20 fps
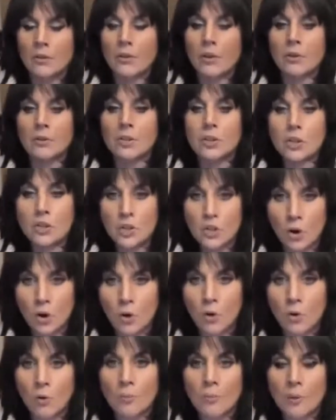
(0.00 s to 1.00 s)
There is
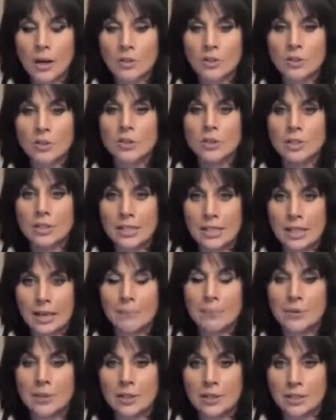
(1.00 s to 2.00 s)
so much
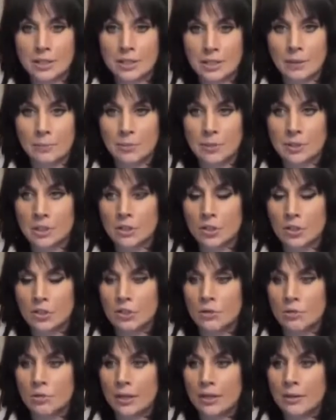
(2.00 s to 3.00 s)
depth and
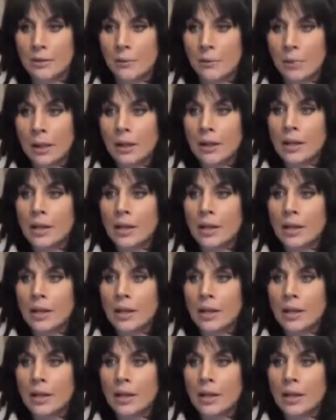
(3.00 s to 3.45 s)
substance to it.